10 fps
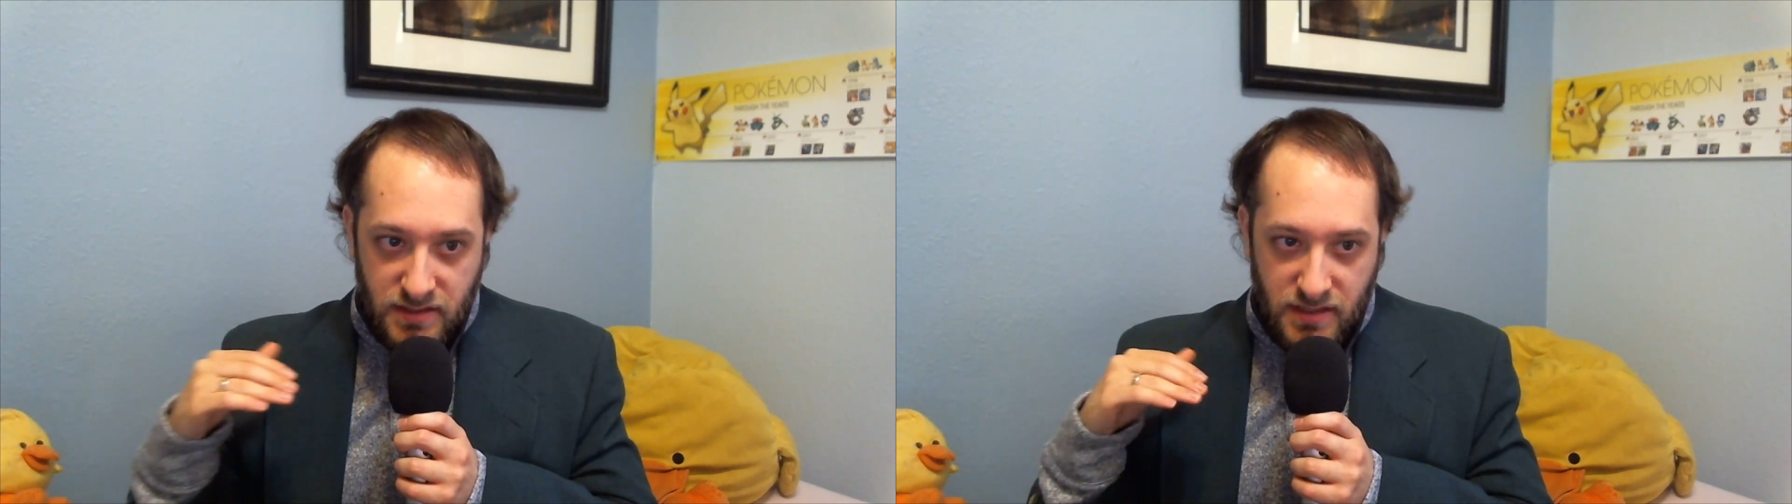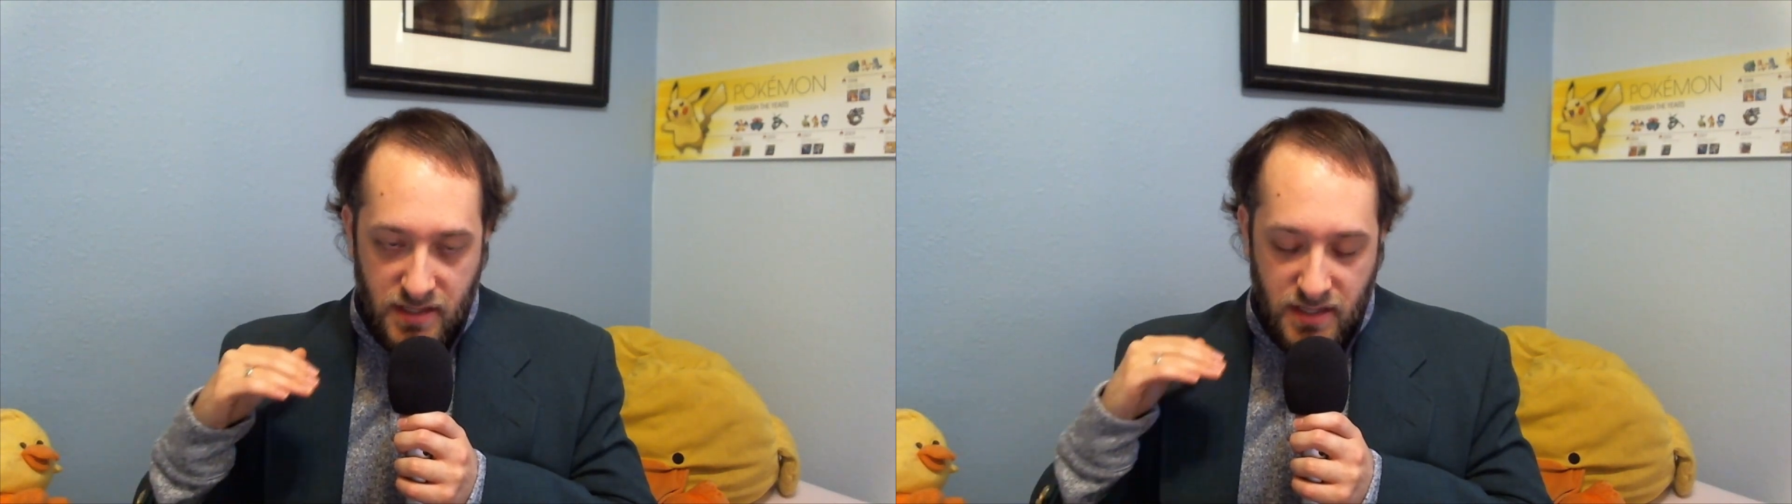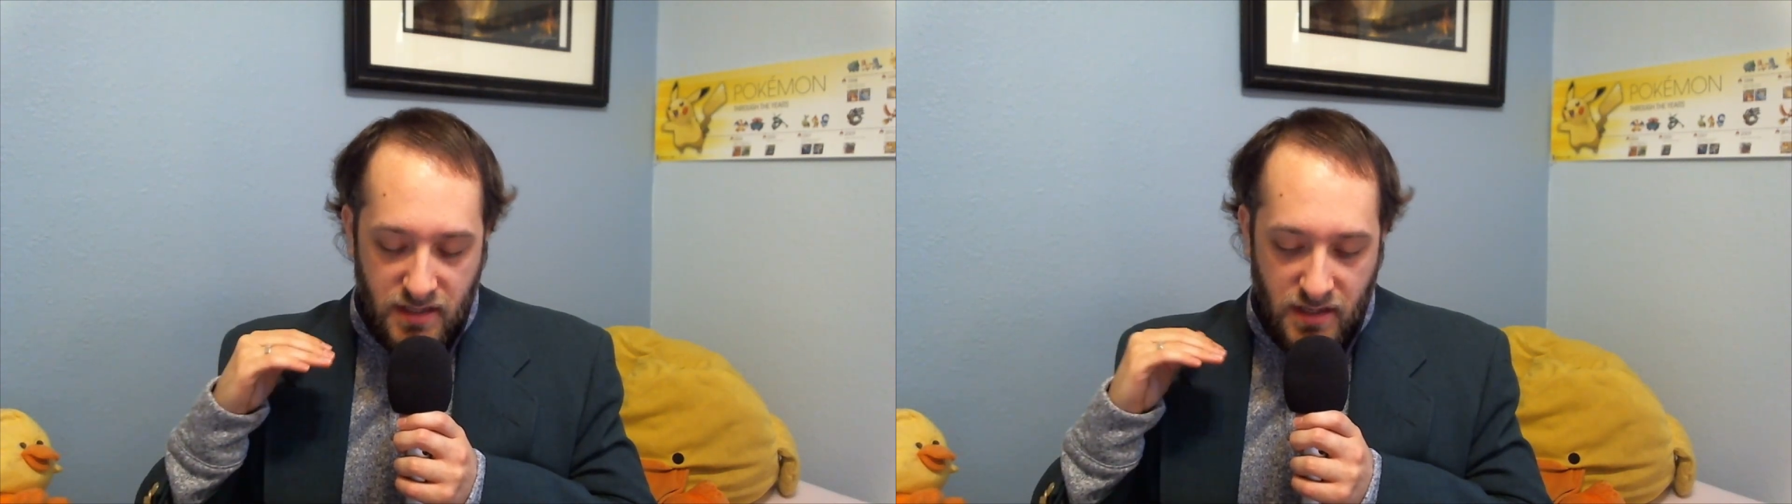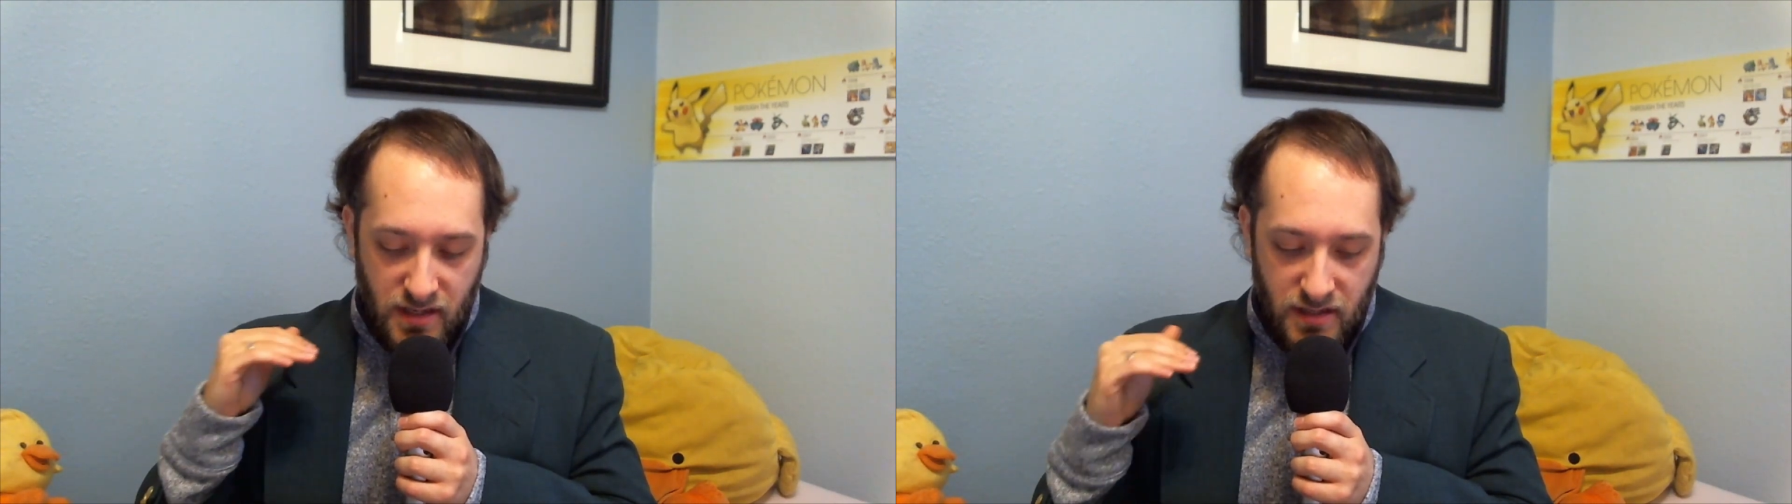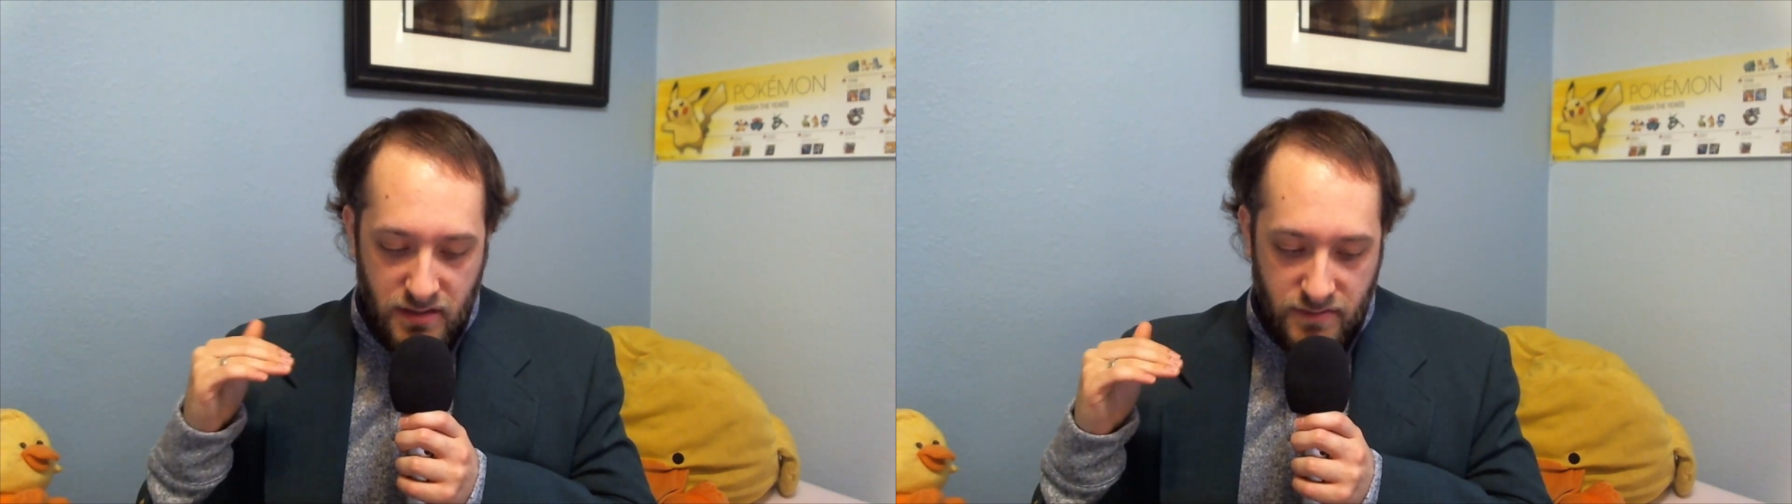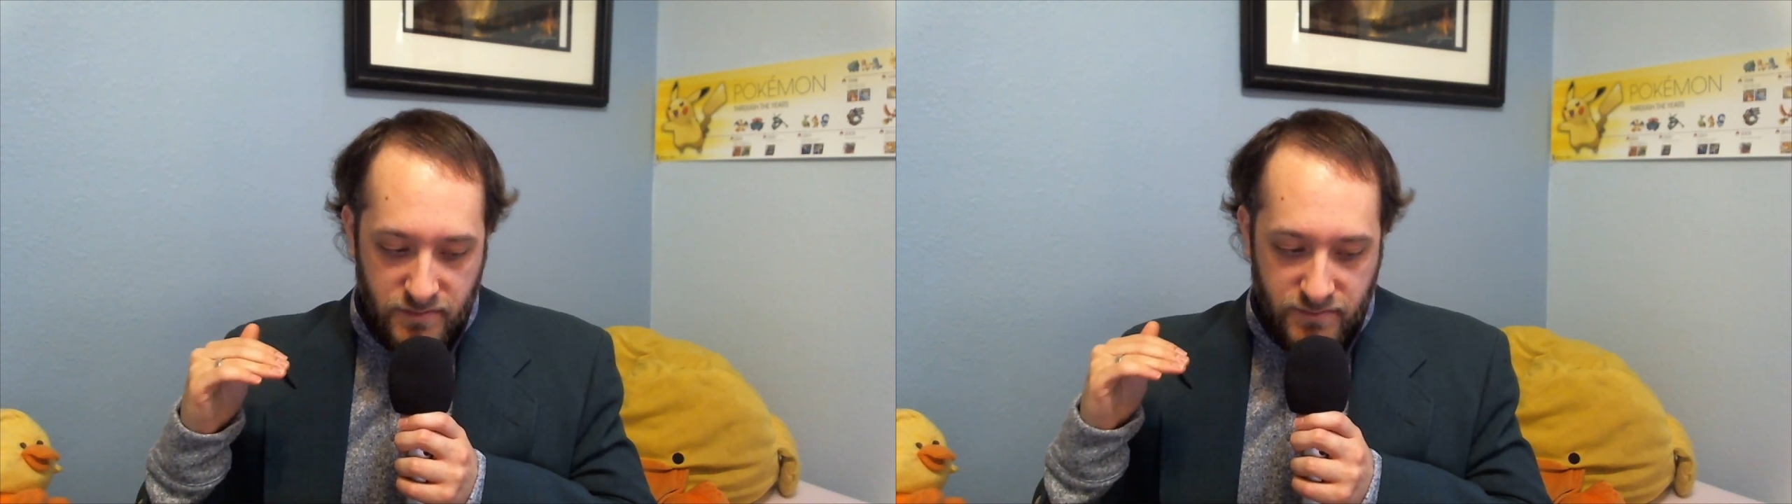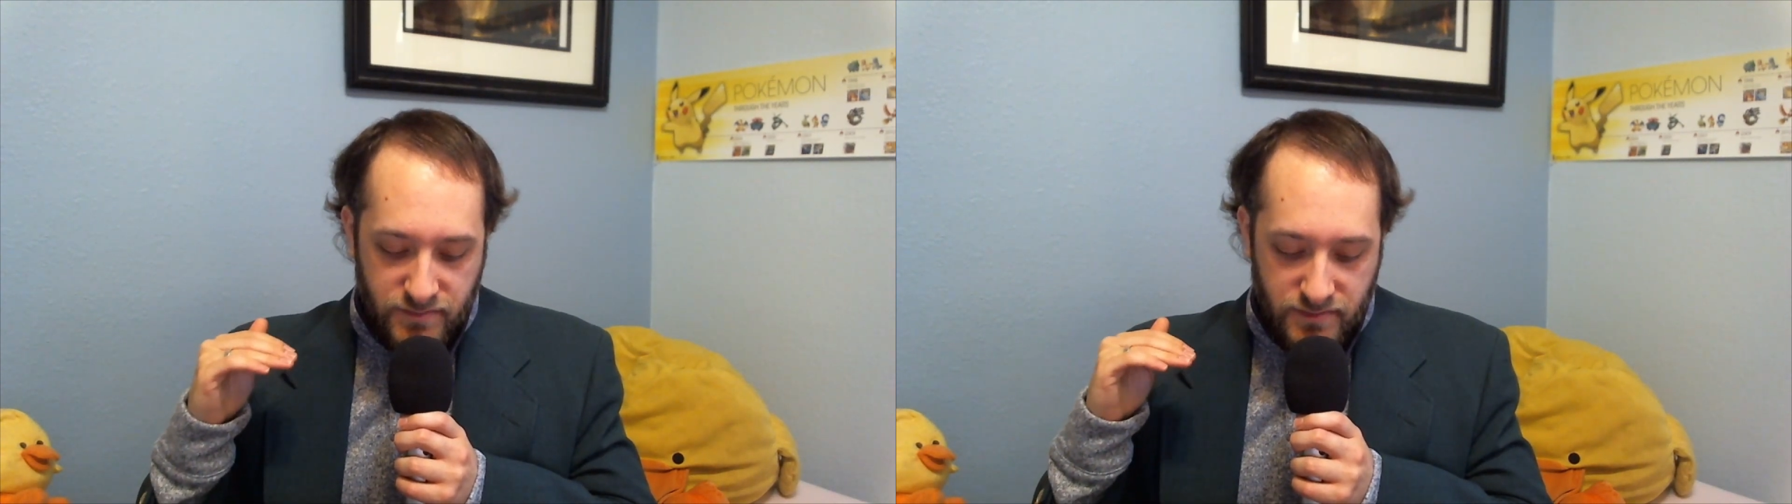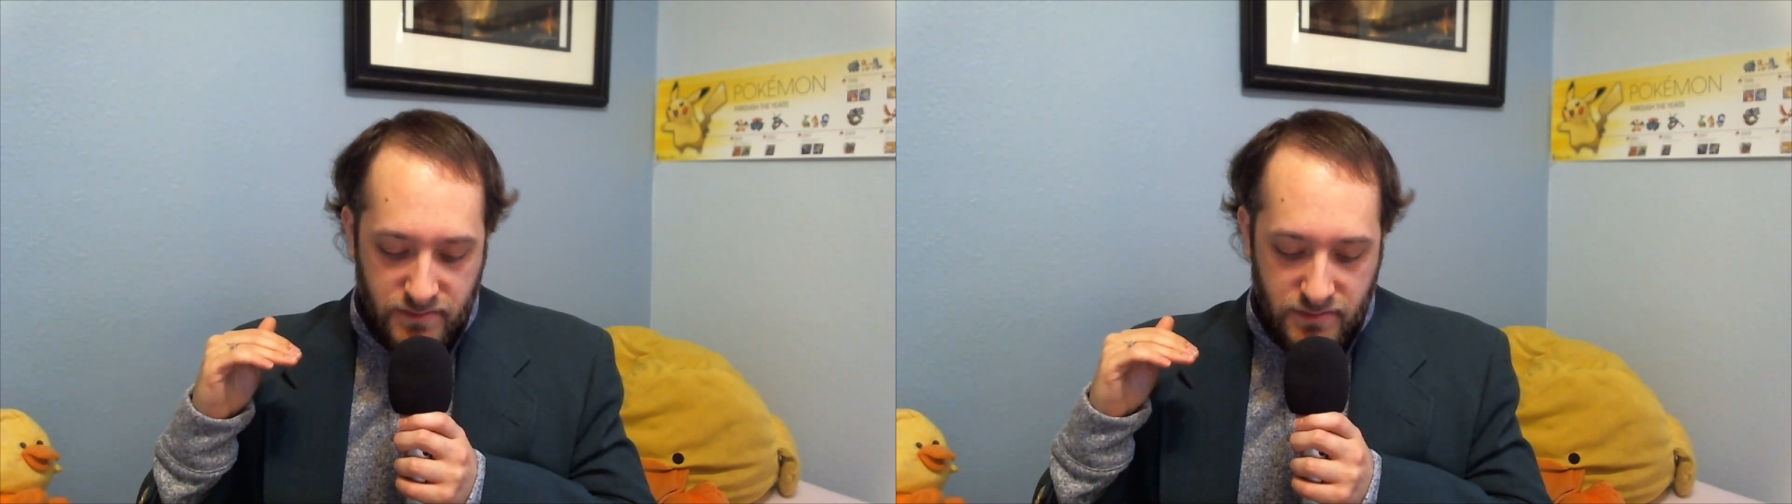of